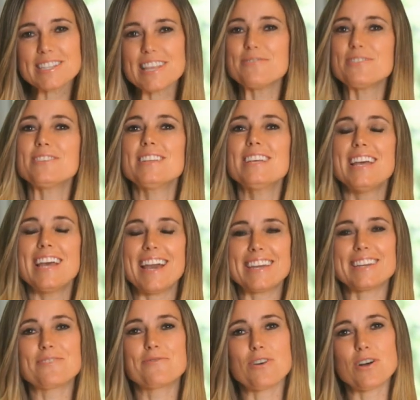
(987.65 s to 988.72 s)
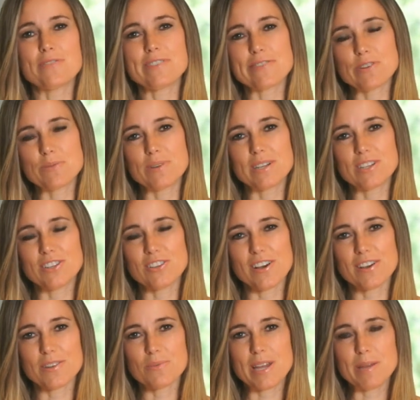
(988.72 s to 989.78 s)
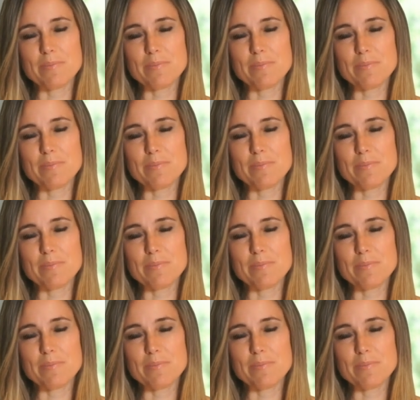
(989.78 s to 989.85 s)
level and involve everyone along the way.